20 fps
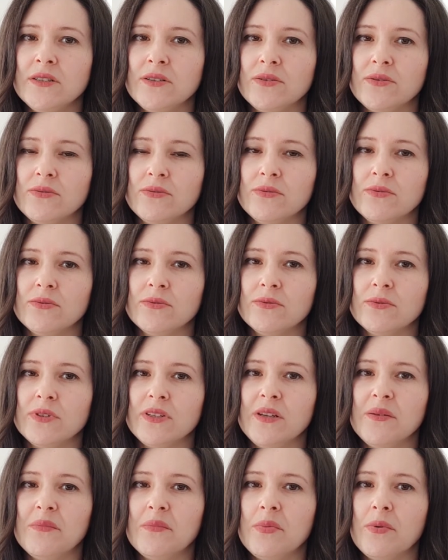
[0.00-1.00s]
to
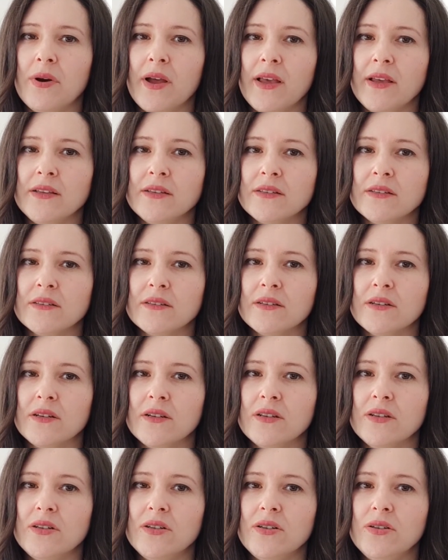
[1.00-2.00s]
embrace
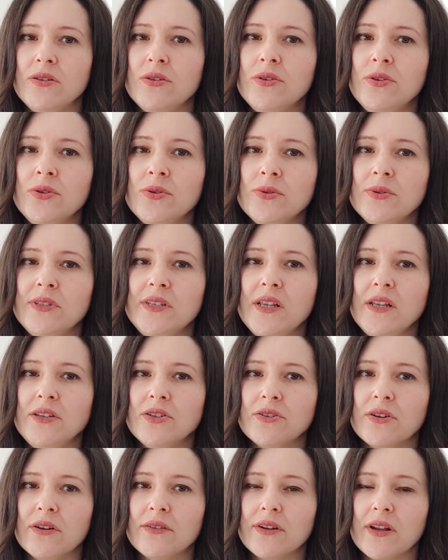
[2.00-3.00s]
new
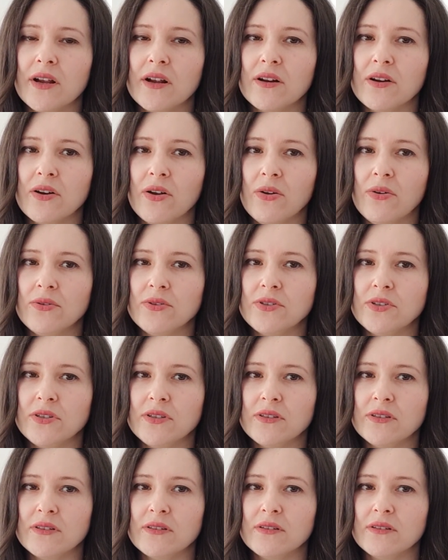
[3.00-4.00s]
digital
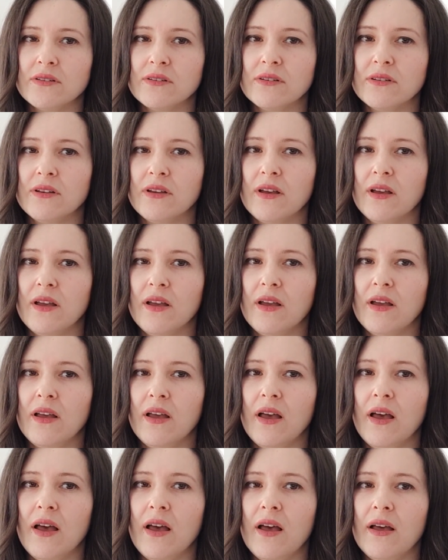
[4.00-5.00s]
technologies
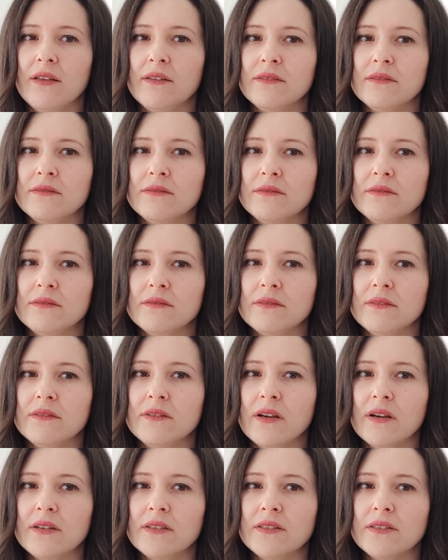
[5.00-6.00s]
and
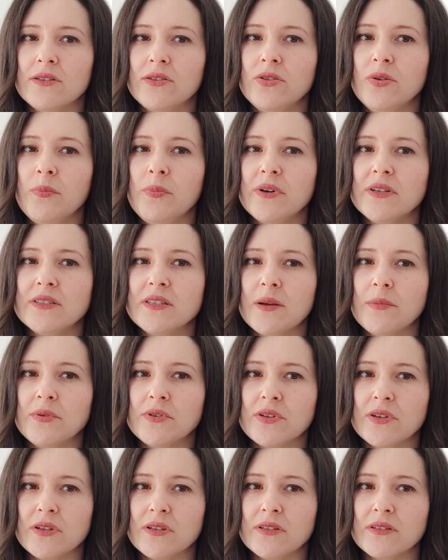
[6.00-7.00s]
thus new
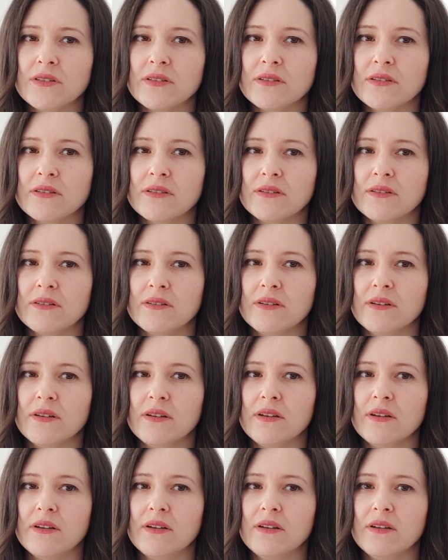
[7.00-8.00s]
perceptions
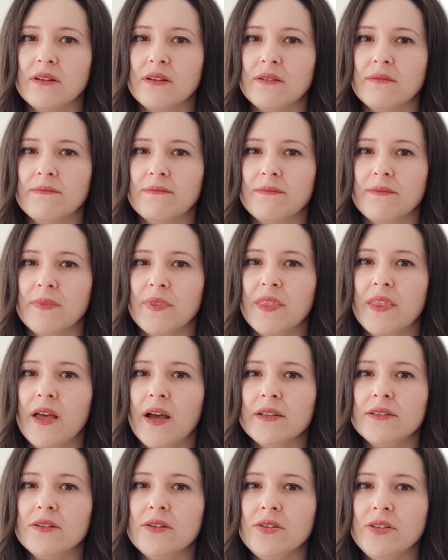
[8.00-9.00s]

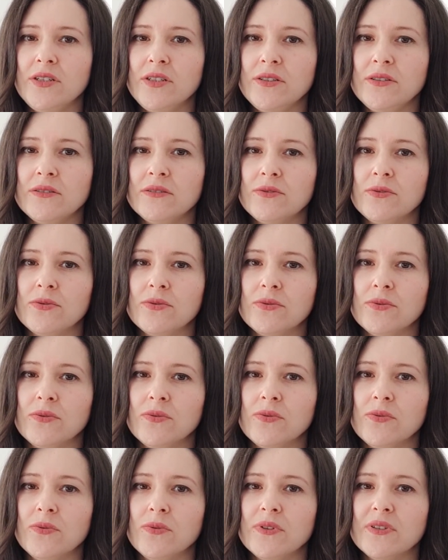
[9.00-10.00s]
that lead
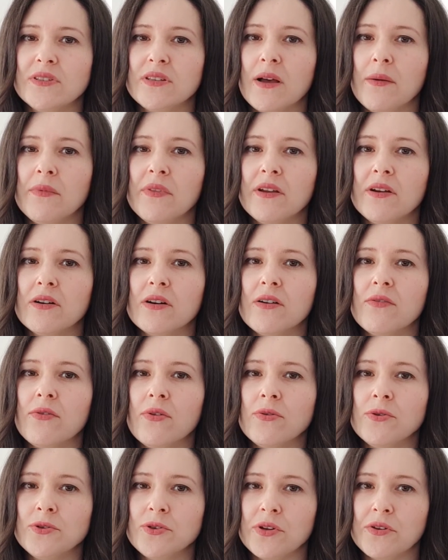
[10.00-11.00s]
to something
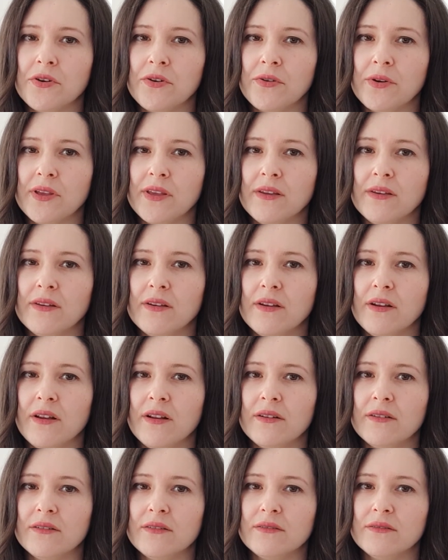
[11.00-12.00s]
revolutionary,
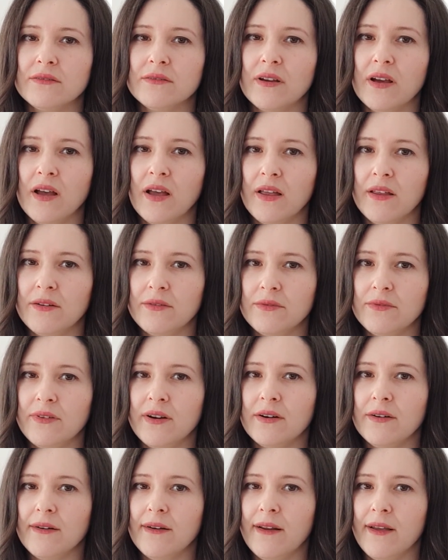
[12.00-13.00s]
and I
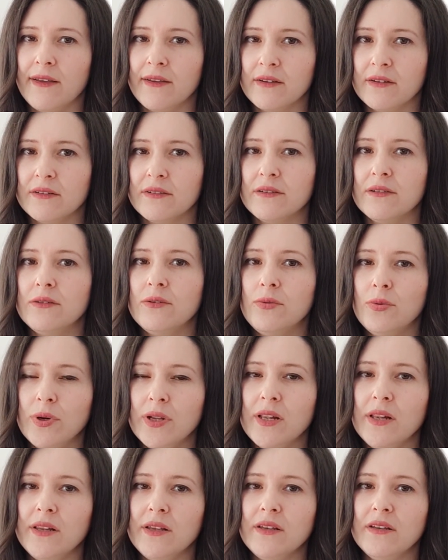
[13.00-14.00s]
felt like
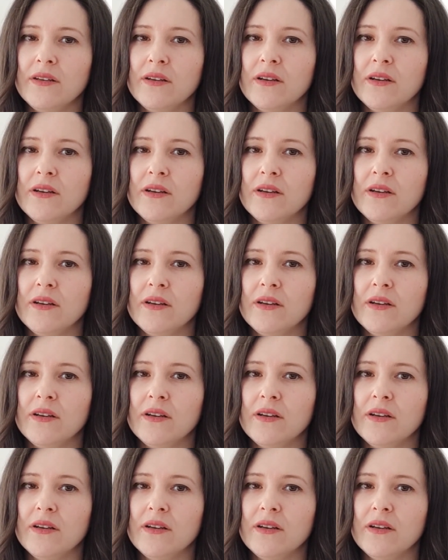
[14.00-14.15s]
really